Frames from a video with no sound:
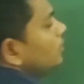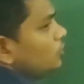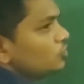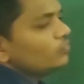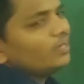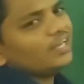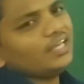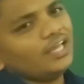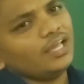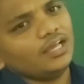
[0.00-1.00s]

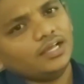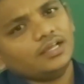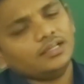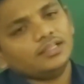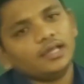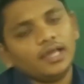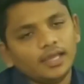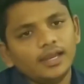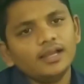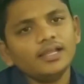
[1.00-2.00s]
Usually the
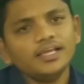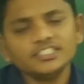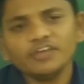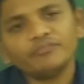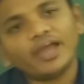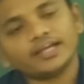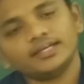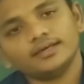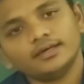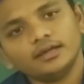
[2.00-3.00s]
LL is a
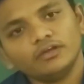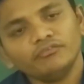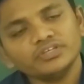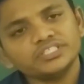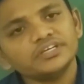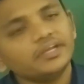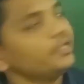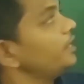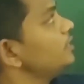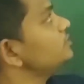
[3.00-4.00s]
factor which
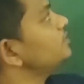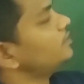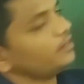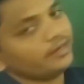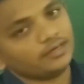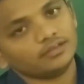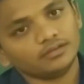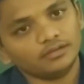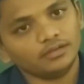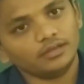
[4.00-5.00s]
indicates the trait.
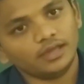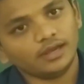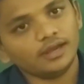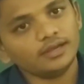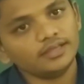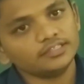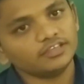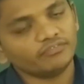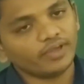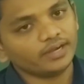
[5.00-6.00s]
LL is
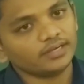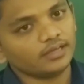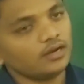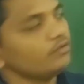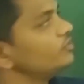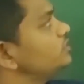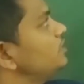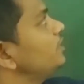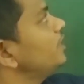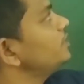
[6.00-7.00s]
a factor which
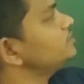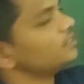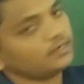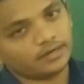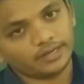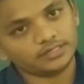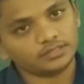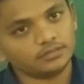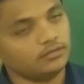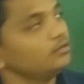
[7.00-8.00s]
indicates the trait.